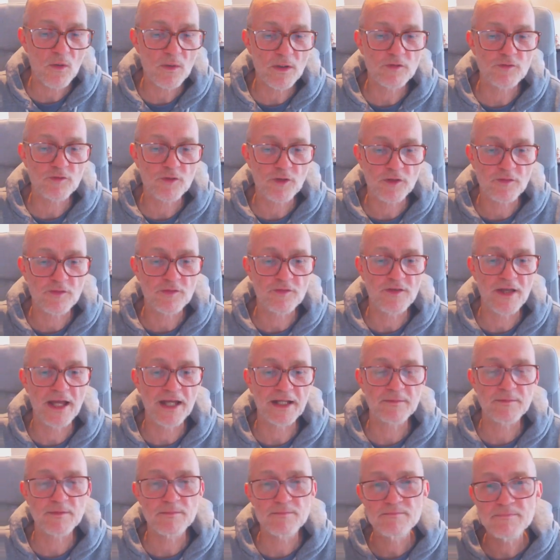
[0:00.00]
it for a
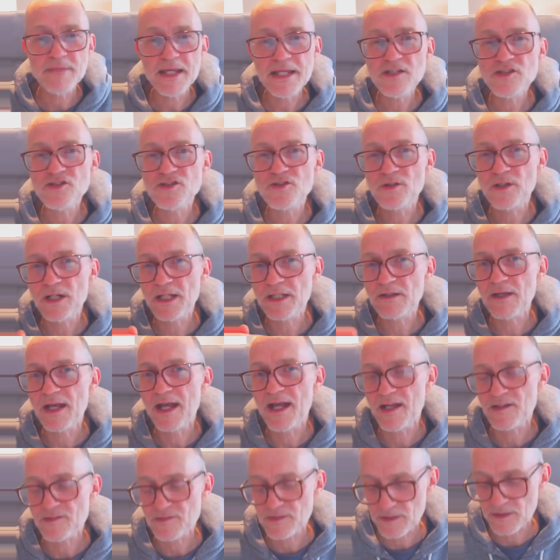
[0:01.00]
fact. But make sure that you
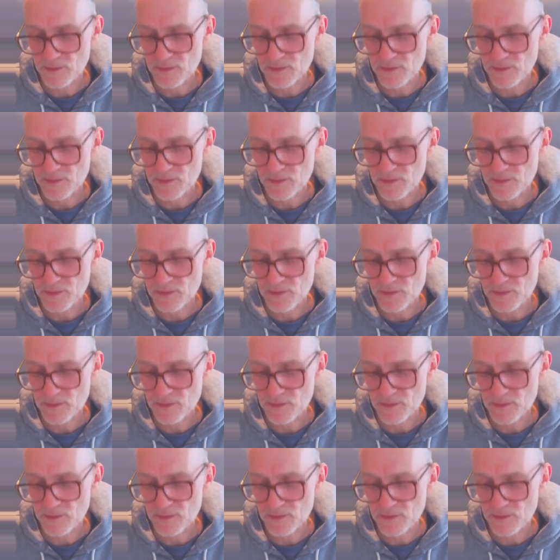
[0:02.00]
ask that